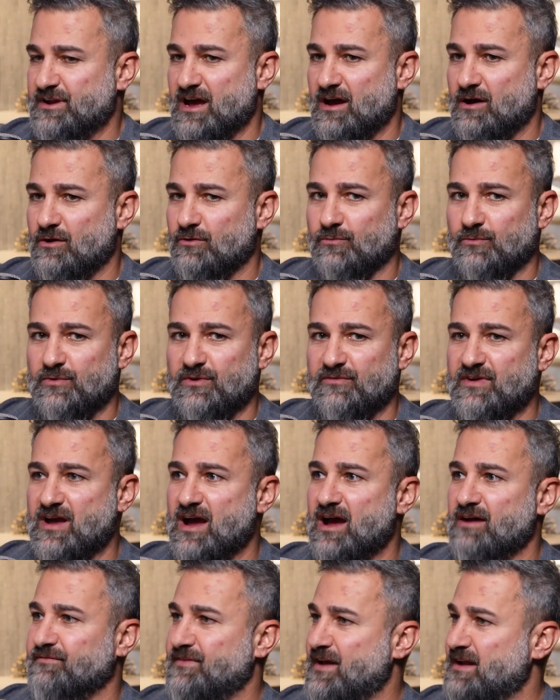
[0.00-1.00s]
now we've
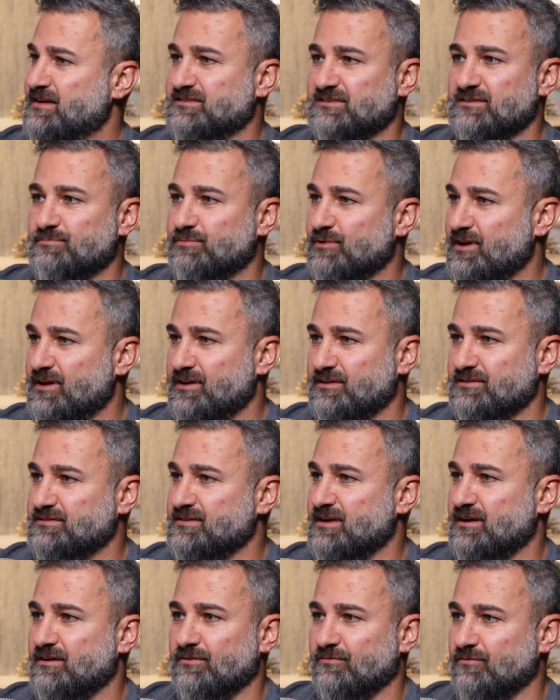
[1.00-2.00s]
got fantasy players
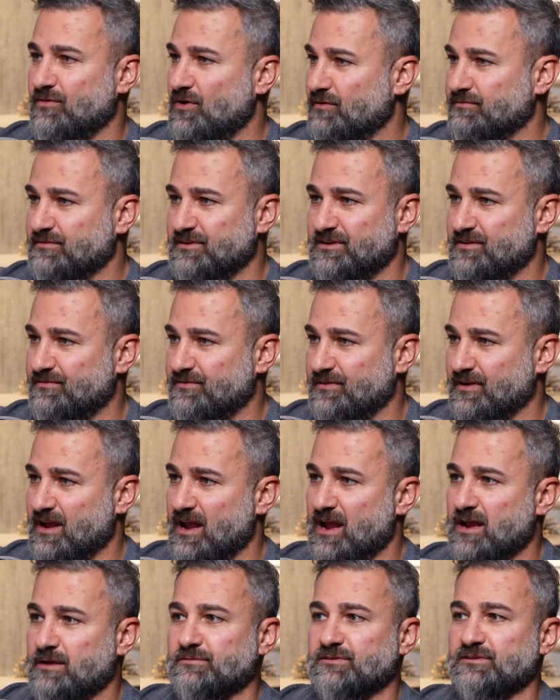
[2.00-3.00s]
that are involved in different
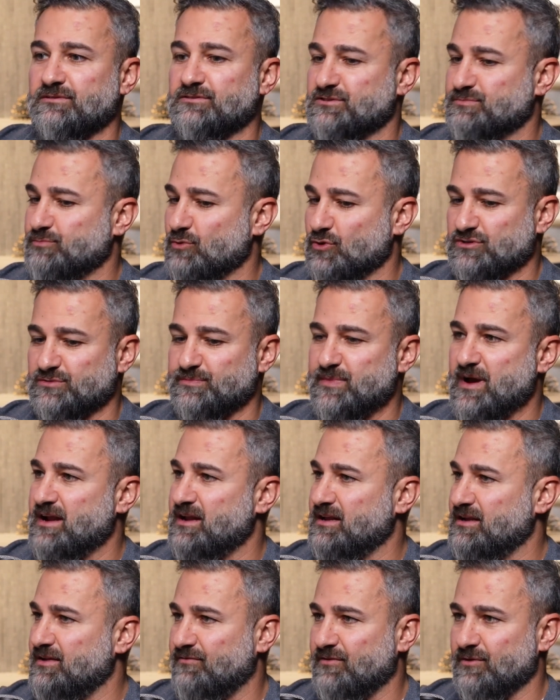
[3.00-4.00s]
games in sports
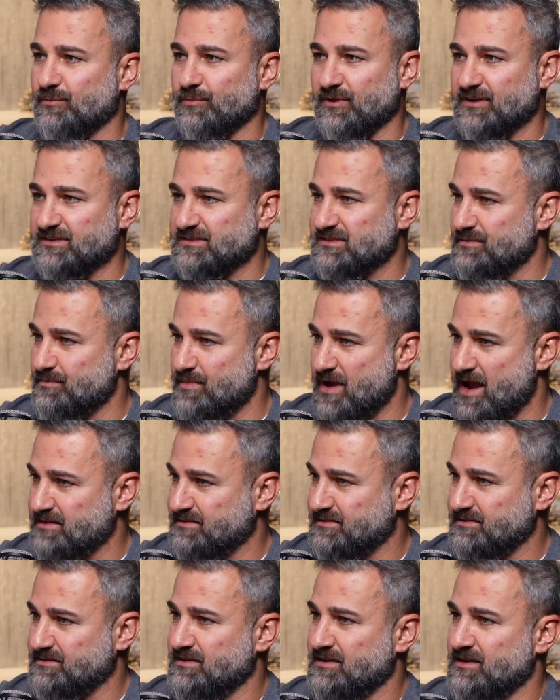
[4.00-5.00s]
betting. If you're placing
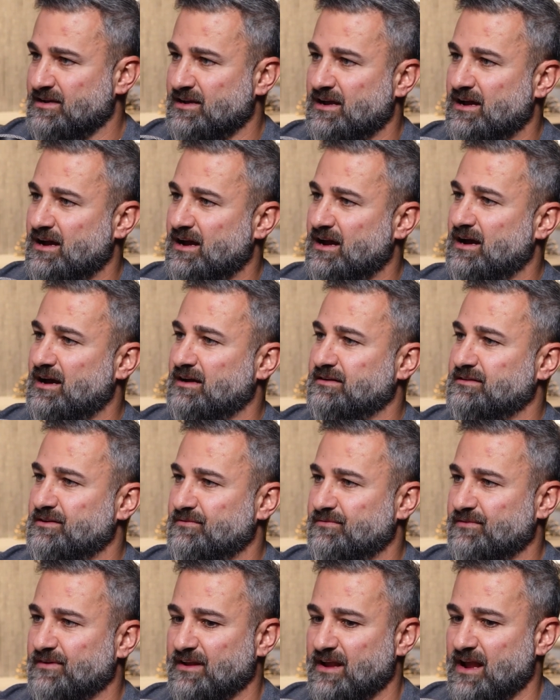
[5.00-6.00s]
bets on
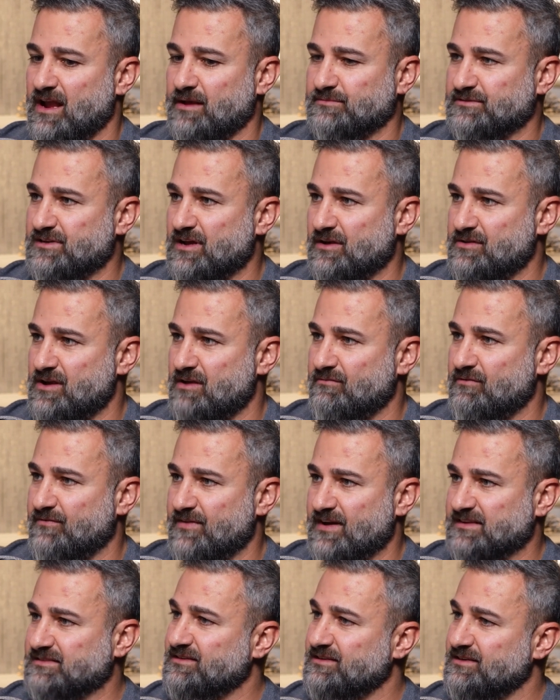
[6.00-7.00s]
different games, now you have a
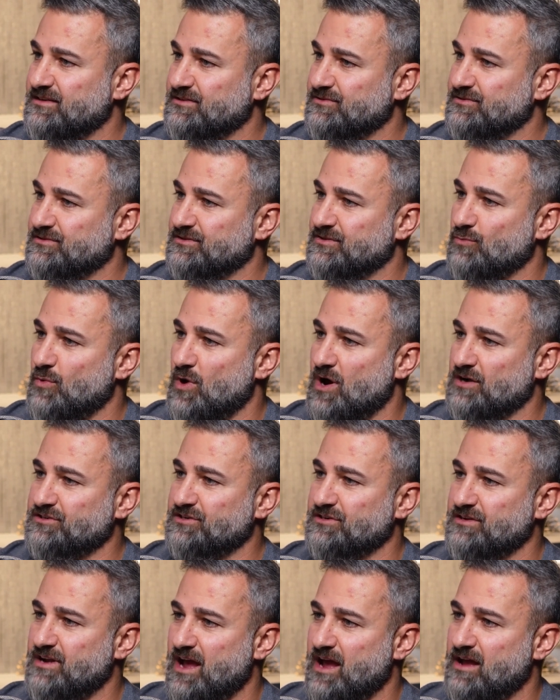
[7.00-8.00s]
vested interest in
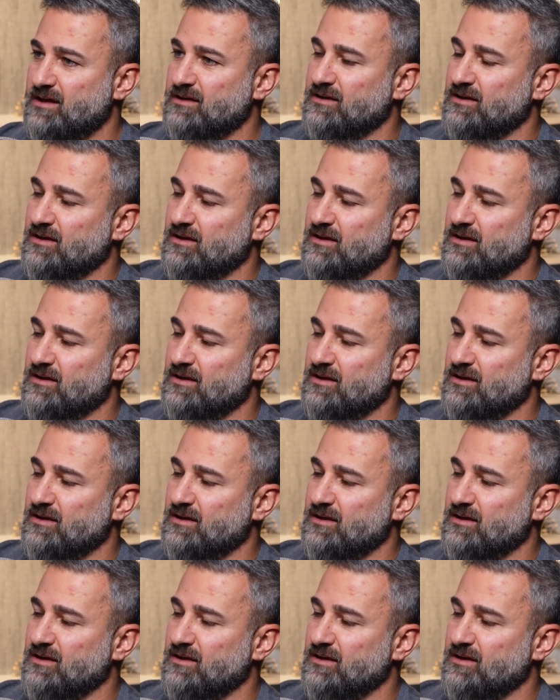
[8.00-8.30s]
watching that.